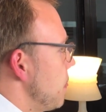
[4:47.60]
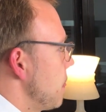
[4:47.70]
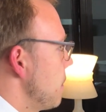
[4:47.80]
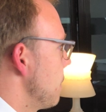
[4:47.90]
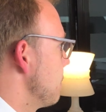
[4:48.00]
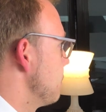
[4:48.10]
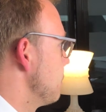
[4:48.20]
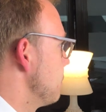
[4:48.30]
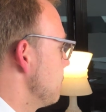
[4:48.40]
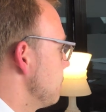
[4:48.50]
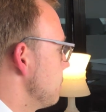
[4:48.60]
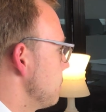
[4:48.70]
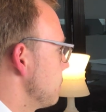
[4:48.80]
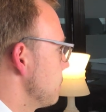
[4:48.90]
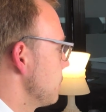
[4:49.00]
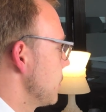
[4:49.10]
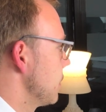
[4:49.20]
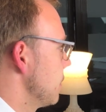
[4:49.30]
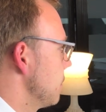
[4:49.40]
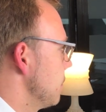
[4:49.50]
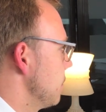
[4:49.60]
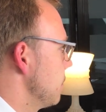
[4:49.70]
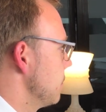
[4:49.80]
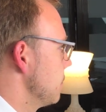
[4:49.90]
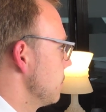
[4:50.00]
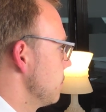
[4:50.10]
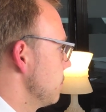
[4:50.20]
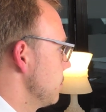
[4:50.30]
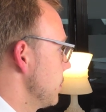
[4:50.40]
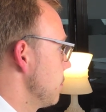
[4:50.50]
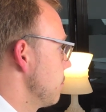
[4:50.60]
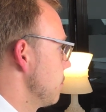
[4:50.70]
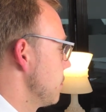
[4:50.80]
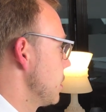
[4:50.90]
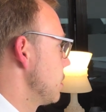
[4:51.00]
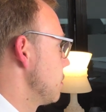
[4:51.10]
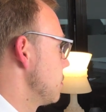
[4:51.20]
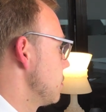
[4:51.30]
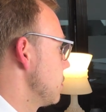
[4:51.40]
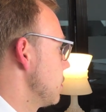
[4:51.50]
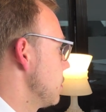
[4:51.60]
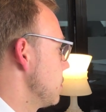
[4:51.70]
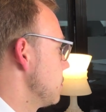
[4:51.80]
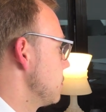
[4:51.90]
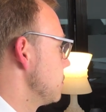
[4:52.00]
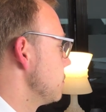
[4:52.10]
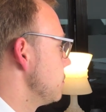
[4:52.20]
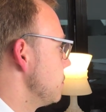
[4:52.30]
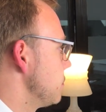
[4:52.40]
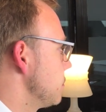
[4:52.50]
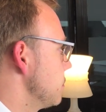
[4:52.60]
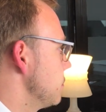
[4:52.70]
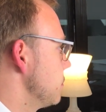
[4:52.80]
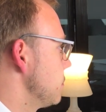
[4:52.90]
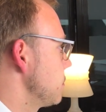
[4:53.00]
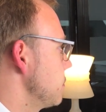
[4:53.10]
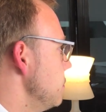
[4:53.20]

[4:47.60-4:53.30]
[no speech]